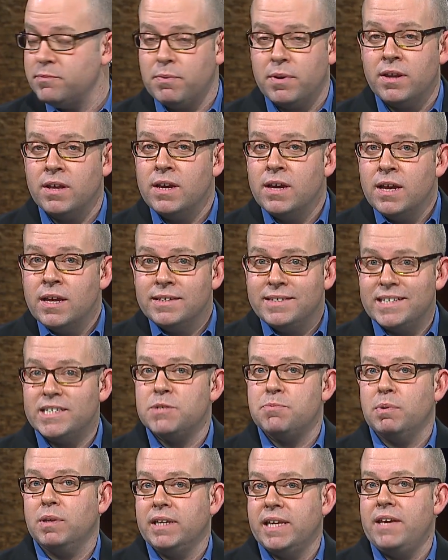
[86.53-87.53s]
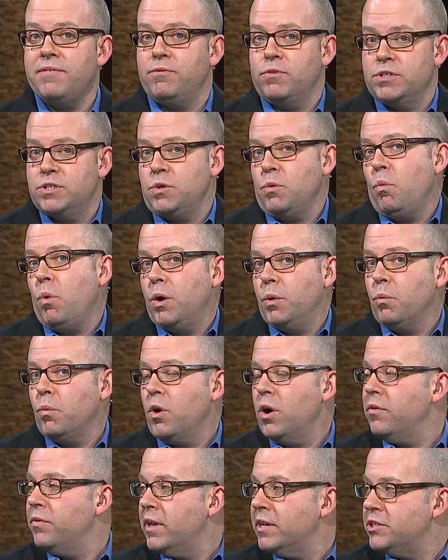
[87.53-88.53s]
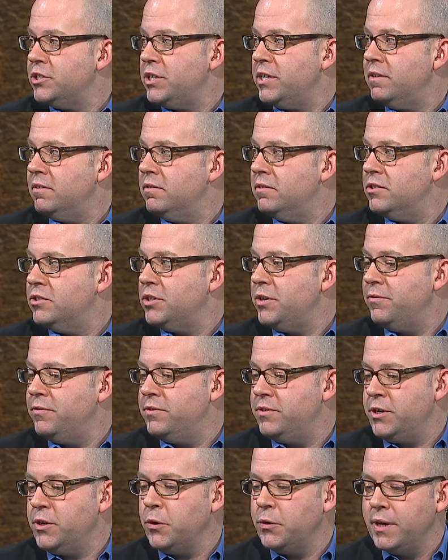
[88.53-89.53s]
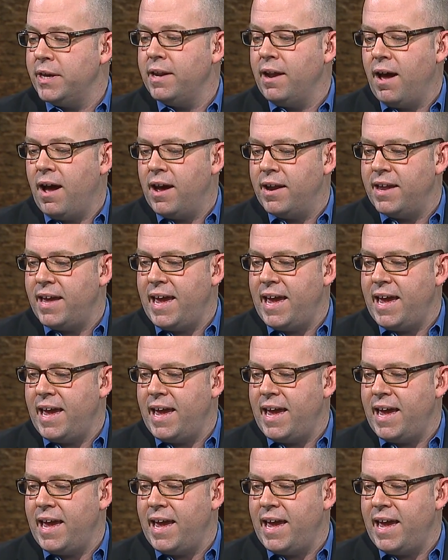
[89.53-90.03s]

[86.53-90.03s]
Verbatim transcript: but disbelief was the one word that she, she zeroed in on.